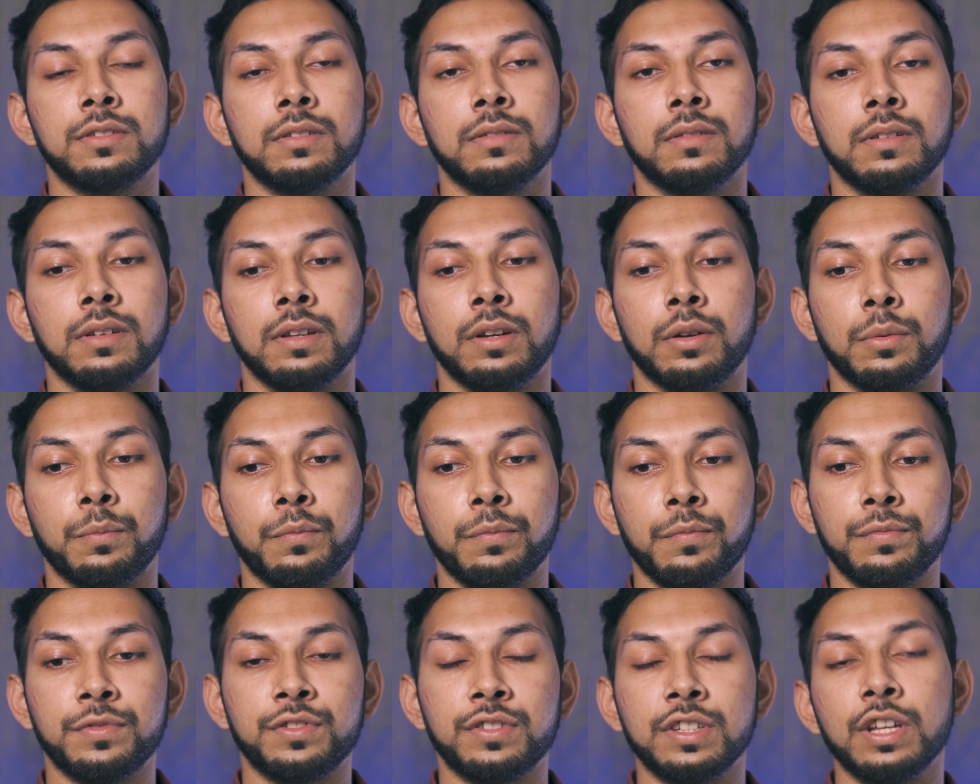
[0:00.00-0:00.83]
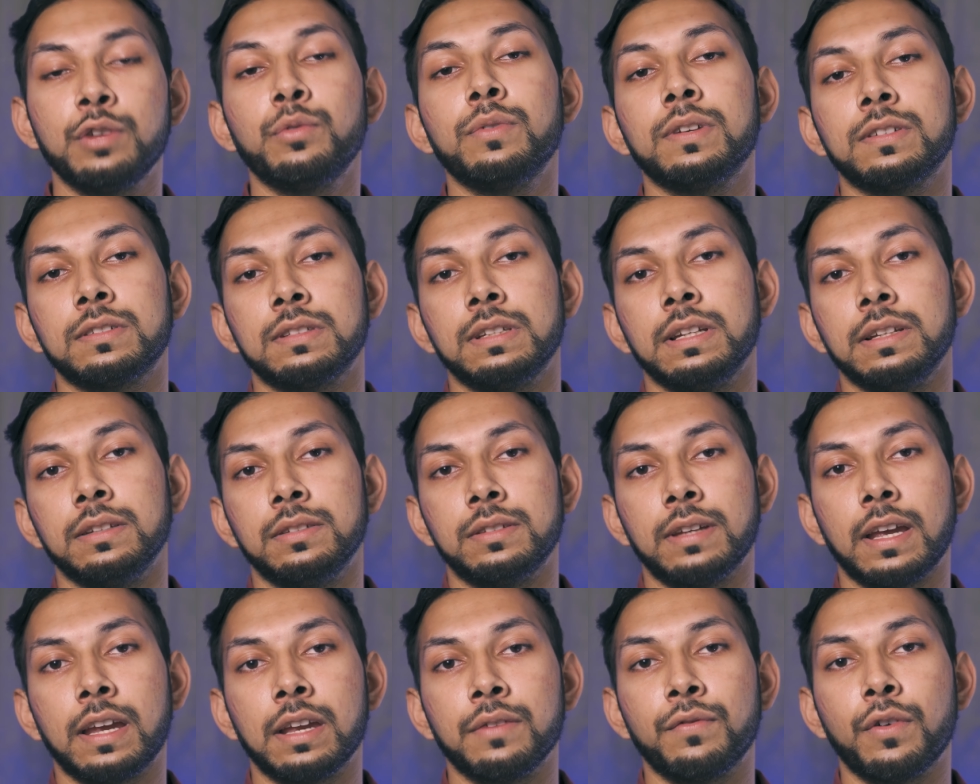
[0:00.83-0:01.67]
you know, seriously
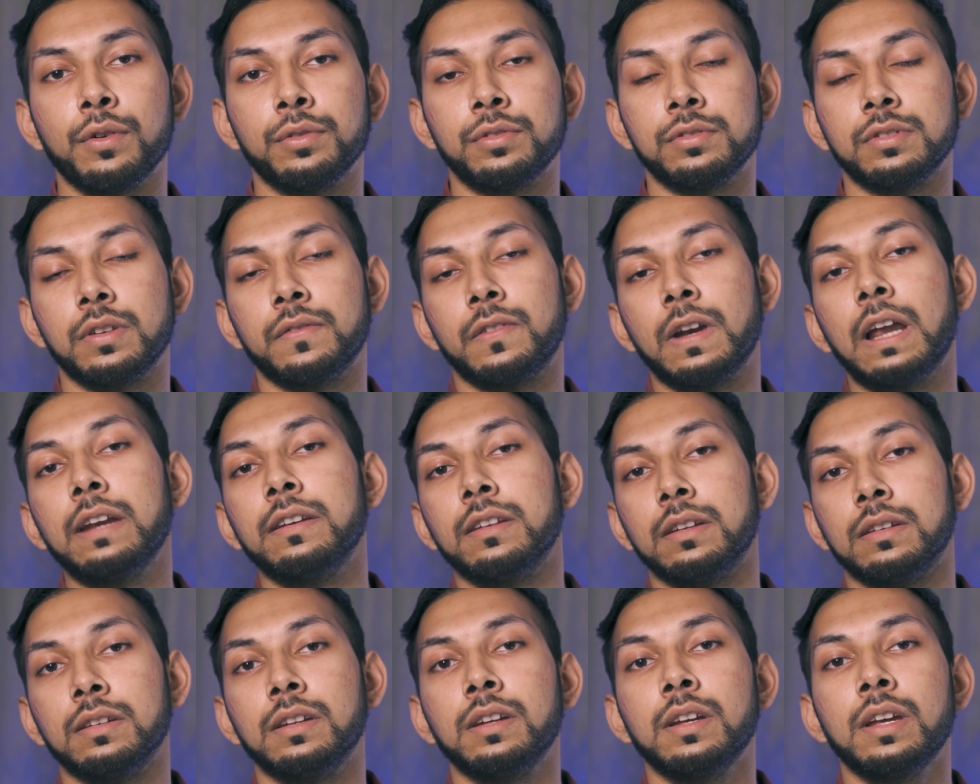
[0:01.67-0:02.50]
taking photos of London.